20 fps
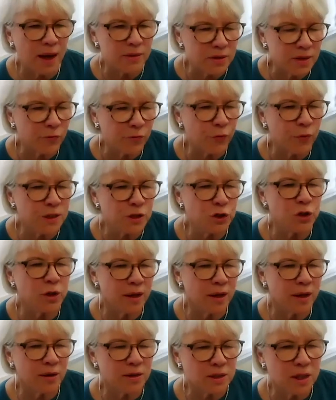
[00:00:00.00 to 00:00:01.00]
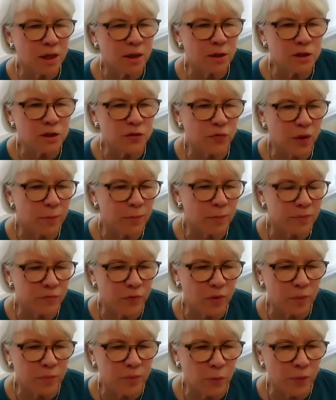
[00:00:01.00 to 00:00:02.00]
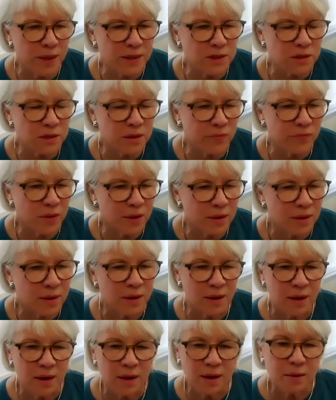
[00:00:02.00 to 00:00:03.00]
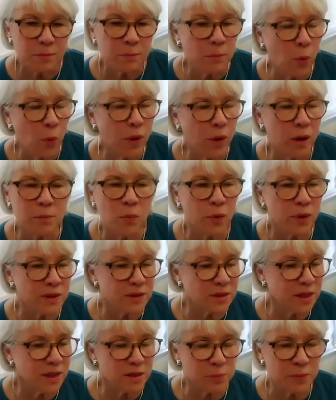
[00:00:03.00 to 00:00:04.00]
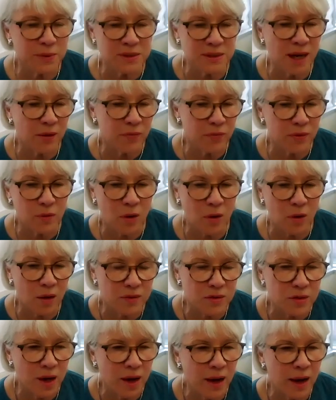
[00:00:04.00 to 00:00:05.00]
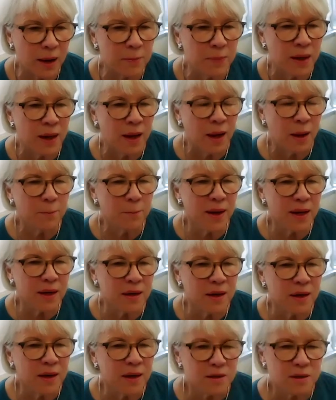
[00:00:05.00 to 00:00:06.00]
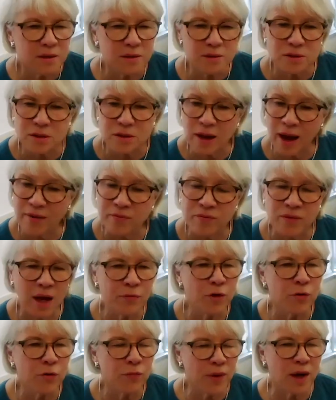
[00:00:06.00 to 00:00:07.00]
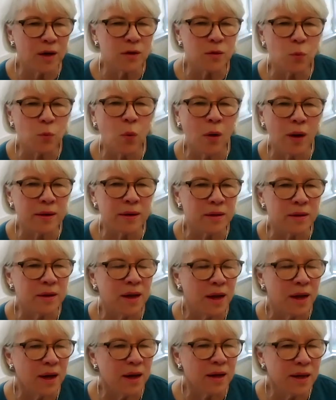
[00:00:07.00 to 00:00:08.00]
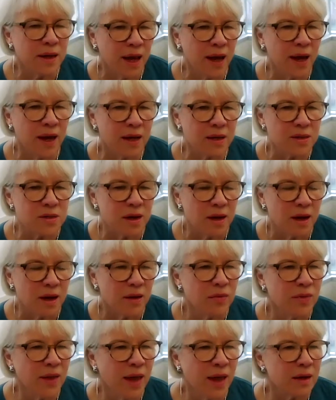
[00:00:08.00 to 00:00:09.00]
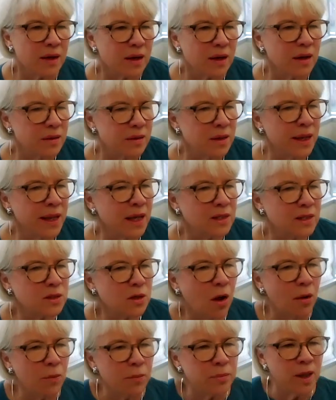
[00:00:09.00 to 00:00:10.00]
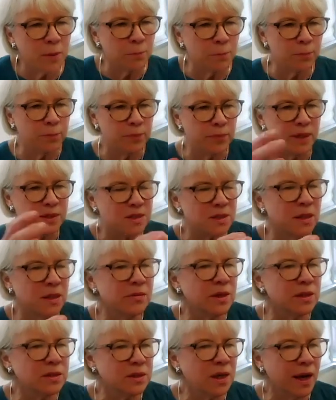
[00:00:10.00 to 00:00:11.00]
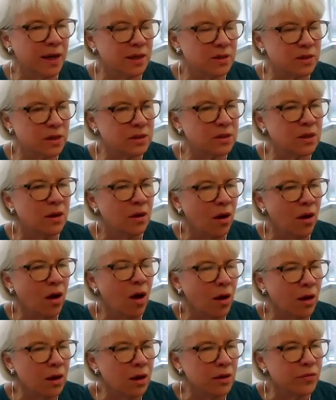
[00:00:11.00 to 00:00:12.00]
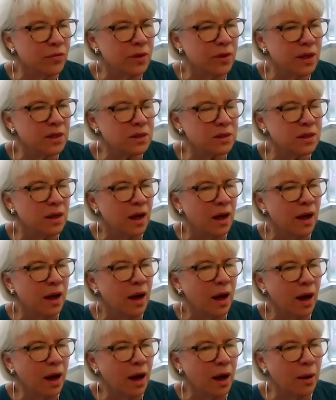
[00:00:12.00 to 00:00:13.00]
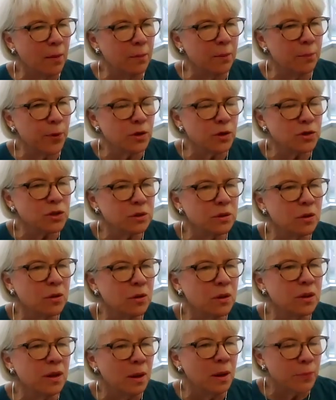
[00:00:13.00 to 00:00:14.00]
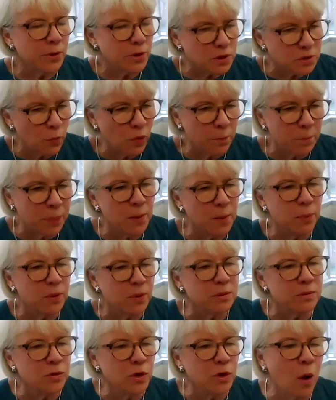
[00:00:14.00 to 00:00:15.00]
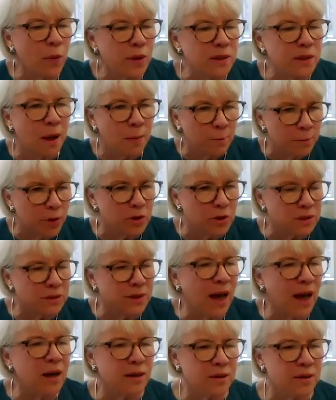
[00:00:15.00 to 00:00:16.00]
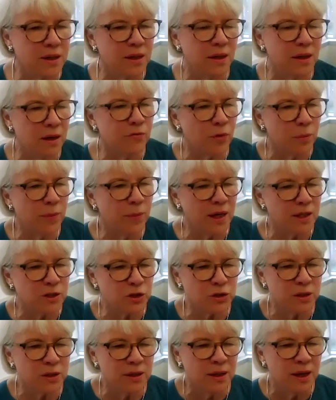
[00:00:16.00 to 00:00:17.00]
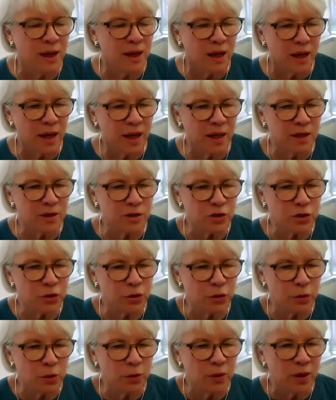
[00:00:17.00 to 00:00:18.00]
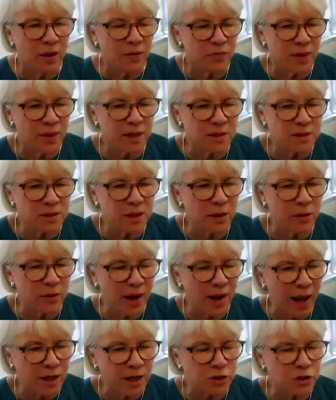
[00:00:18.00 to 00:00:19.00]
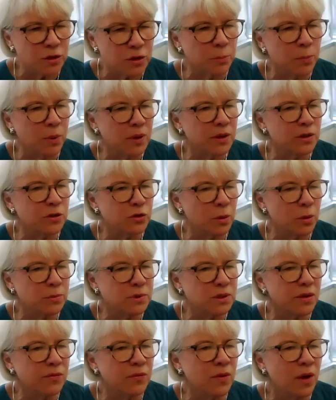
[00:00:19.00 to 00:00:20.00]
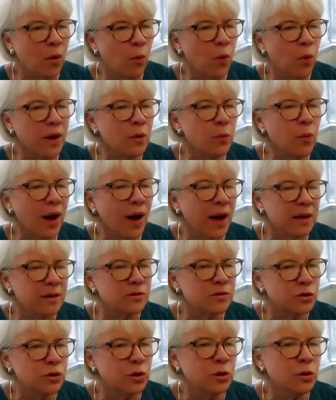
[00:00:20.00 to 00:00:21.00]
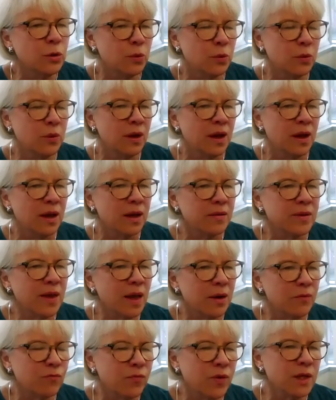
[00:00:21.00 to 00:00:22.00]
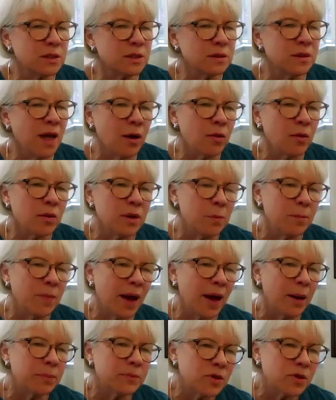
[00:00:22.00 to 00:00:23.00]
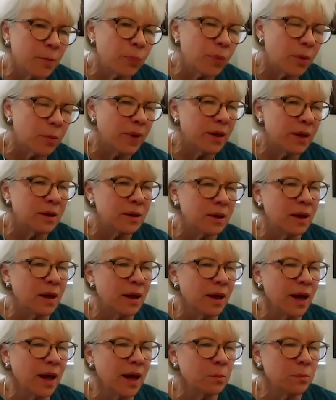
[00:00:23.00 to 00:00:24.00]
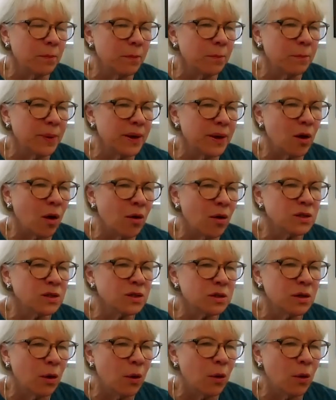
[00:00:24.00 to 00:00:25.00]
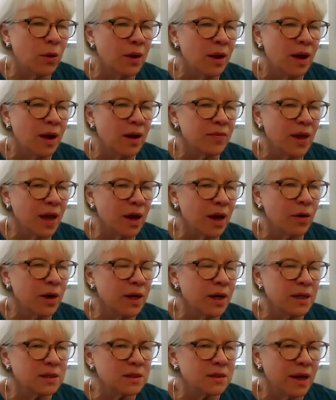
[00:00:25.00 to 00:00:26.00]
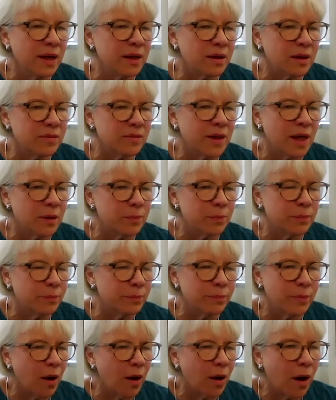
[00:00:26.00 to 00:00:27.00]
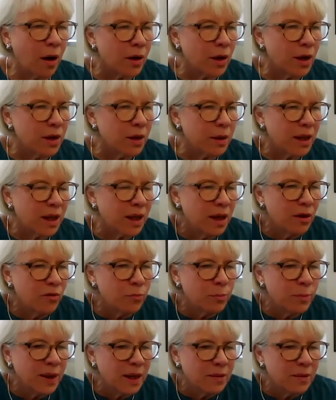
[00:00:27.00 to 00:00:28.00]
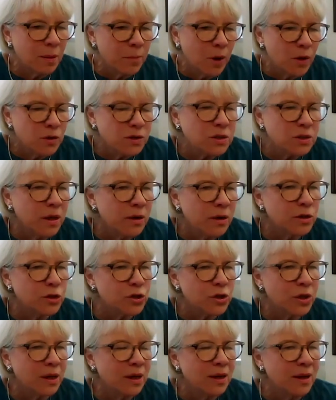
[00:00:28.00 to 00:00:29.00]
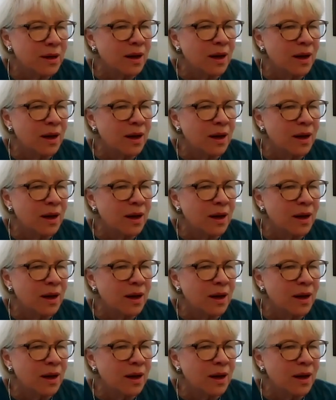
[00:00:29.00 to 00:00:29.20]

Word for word: differentiate ourselves from from the rest of the more and more assessments out there all the time. But I've never found one yet that links that that synthesizes all of this uh, personal, pers what people know as personality information into things that are actionable in terms of what do I do that fits not only my temperament and but also the areas that that are going to give me the most energy.